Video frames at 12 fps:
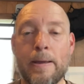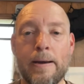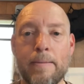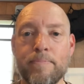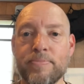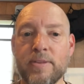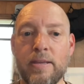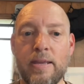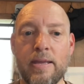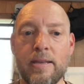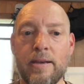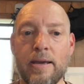Um,
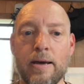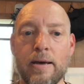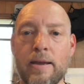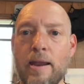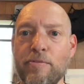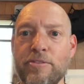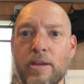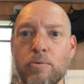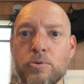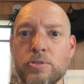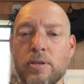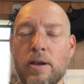and uh, everything
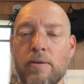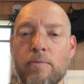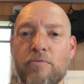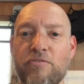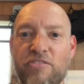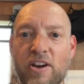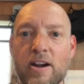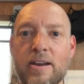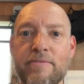was uh, very,